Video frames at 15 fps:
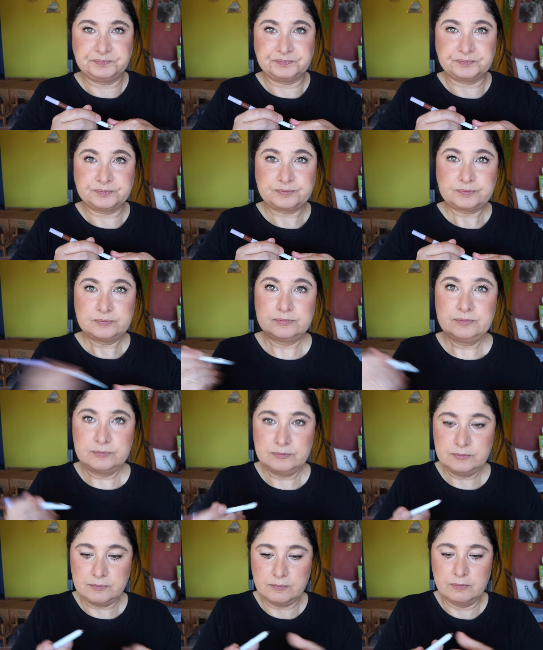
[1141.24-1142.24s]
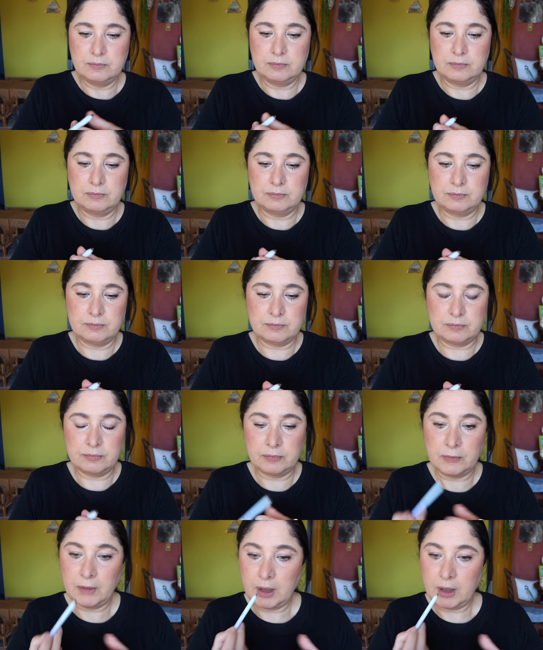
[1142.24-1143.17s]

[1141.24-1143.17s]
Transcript: Nothing is said.